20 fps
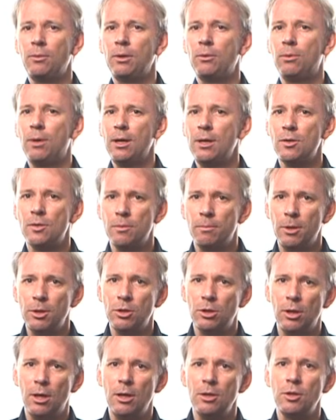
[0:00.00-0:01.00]
requires a
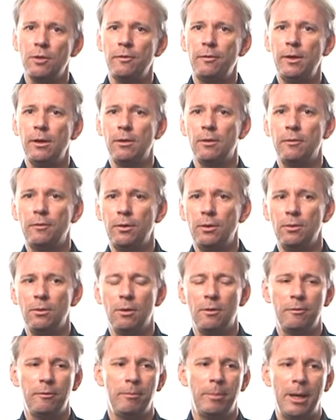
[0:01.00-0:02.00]
much larger field of
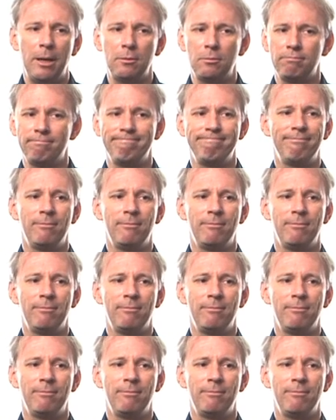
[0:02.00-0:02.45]
view of about